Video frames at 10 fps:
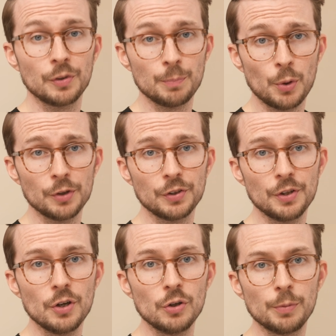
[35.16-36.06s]
important to
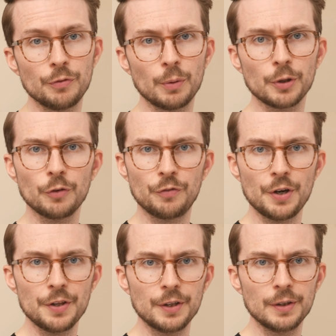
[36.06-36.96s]
know before we go
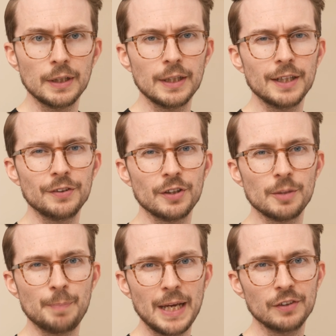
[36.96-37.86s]
further is that the
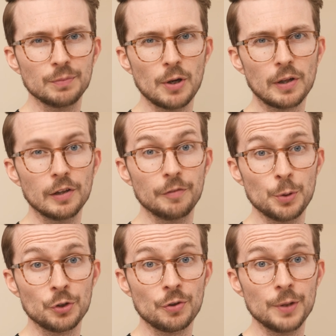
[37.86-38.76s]
base model of
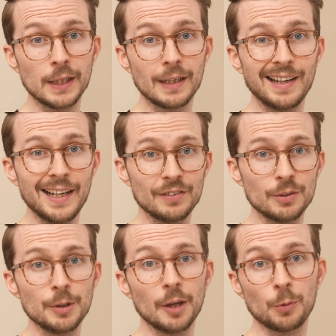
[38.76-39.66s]
Push 3 can later
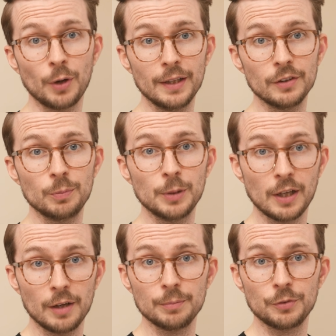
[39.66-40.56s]
be upgraded to
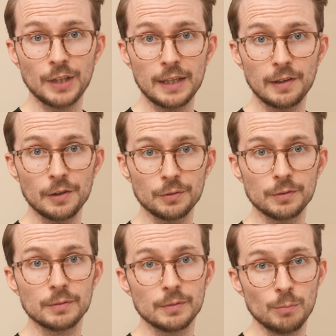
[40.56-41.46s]
become Standalone.
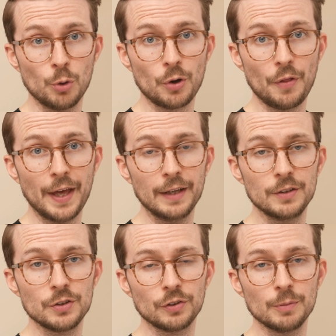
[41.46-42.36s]
More on that in
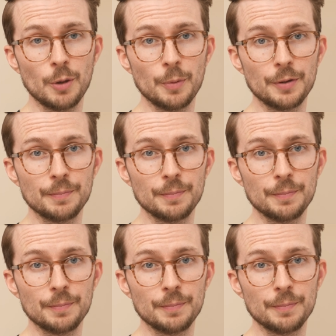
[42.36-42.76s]
just a moment.